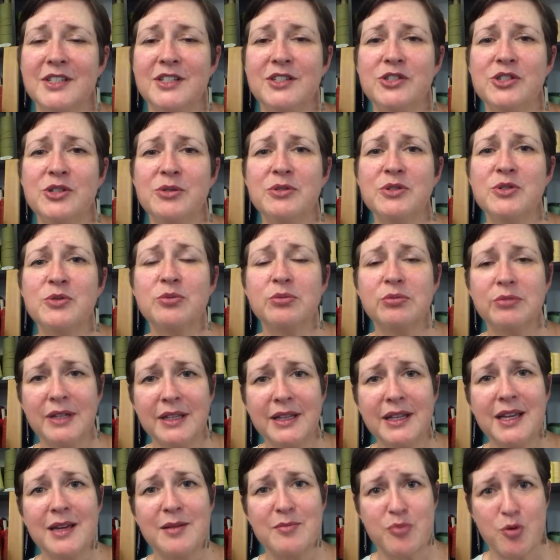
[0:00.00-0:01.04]
So it's
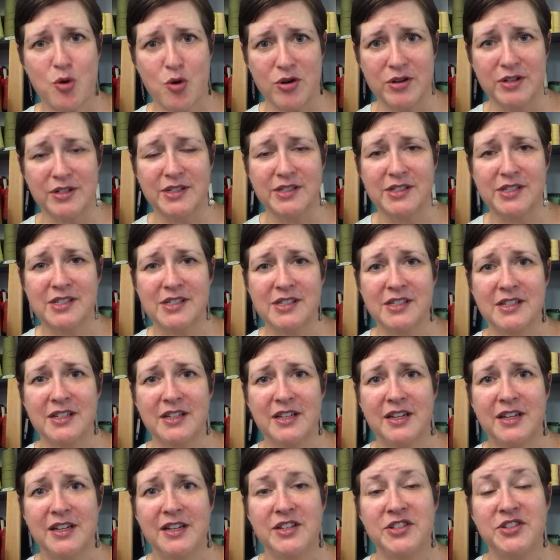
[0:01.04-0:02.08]
really important
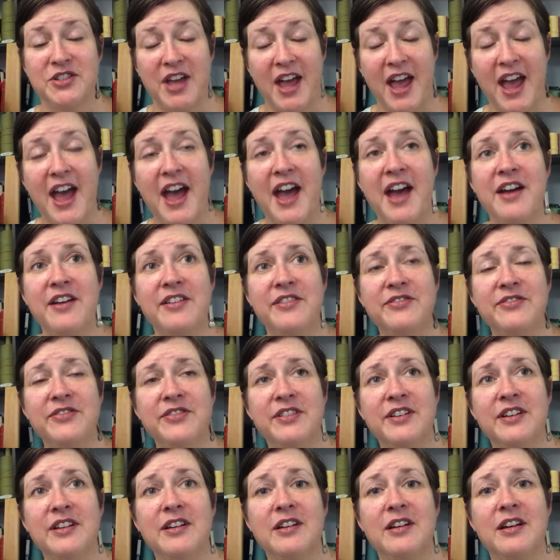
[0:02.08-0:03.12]
to have
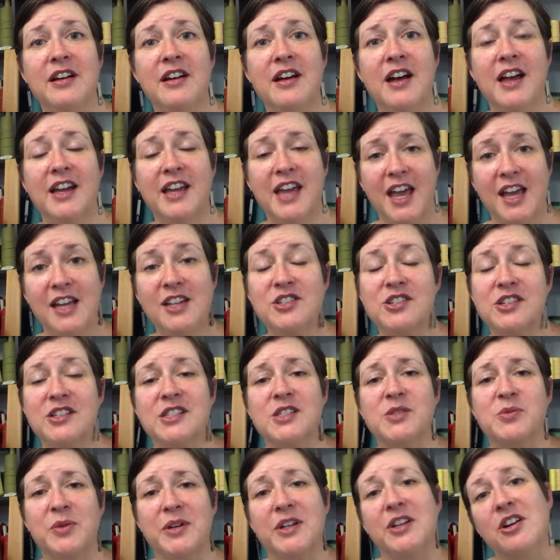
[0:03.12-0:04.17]

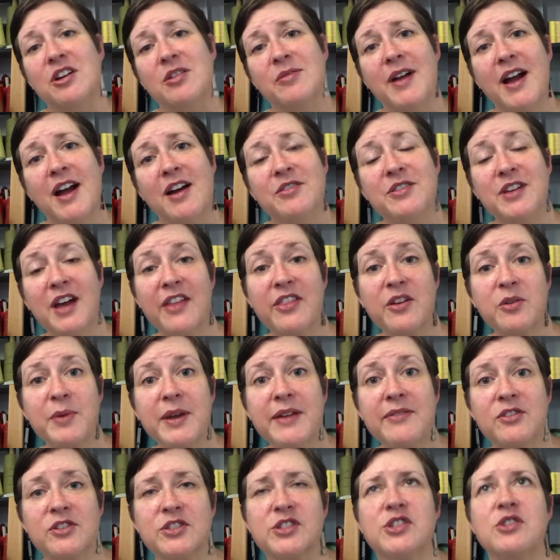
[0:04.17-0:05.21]
occasions when you're around other
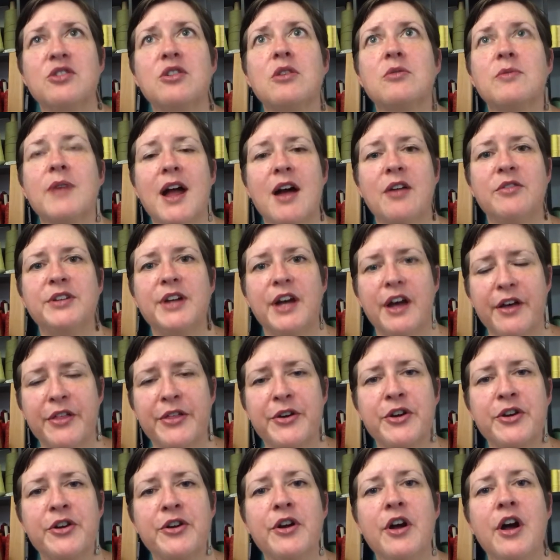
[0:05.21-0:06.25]
weavers. You're around
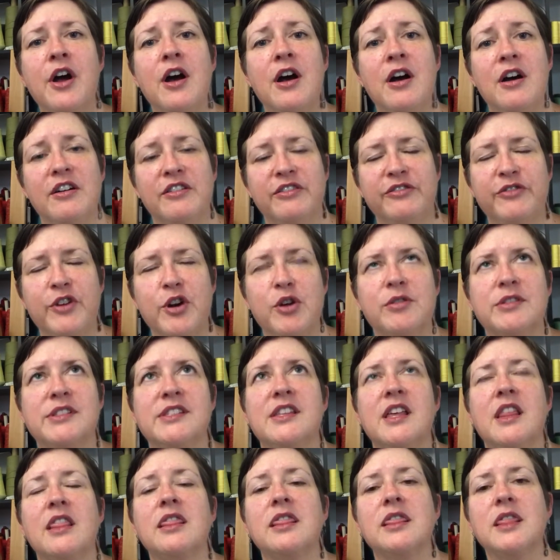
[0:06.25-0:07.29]
other folks
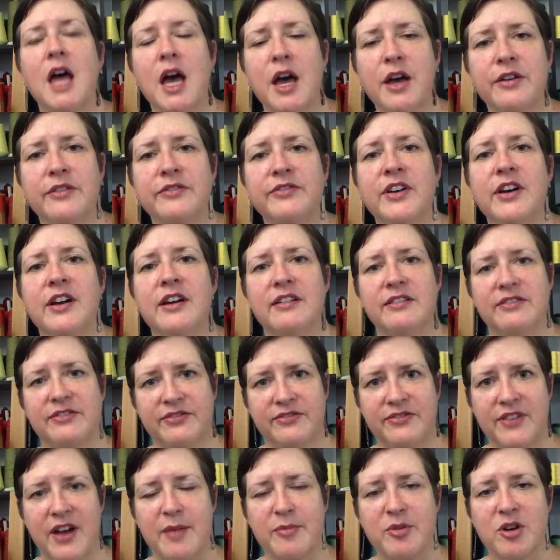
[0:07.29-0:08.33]
that love
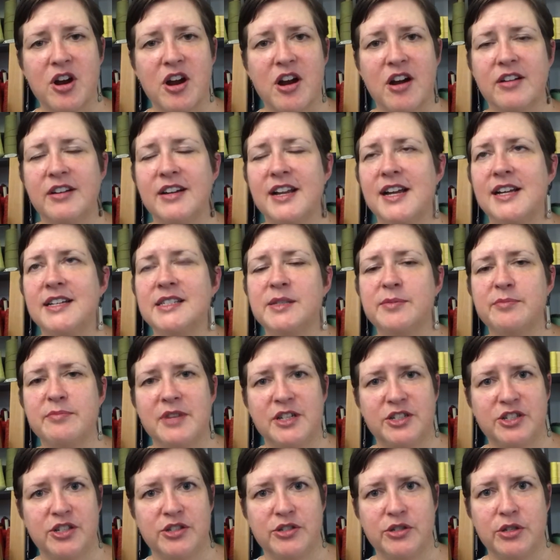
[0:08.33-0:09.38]
fiber art as
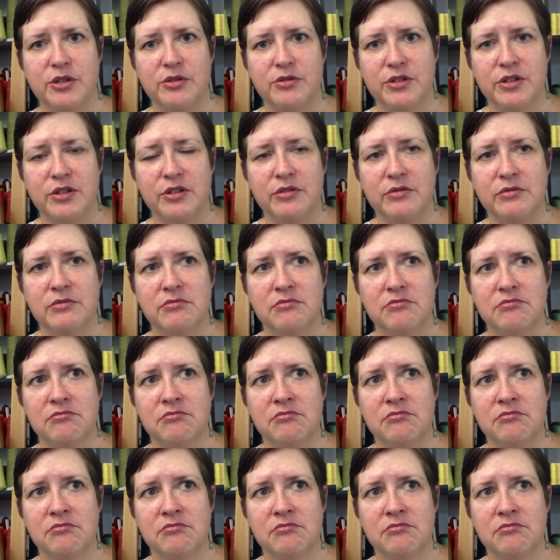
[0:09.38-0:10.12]
much as you do.